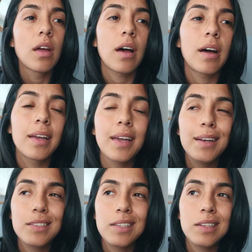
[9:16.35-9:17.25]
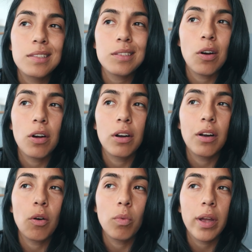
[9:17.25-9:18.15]
It kind of sets
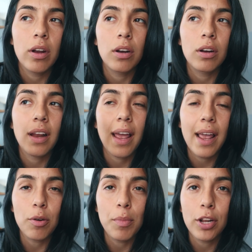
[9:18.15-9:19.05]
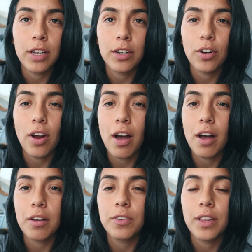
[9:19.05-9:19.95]
our Aware air monitor
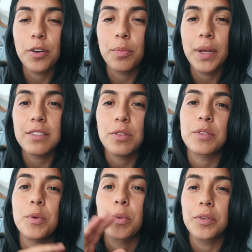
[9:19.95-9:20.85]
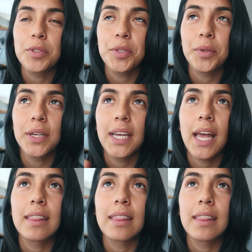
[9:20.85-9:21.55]
off a little bit, so that's why we don't do it.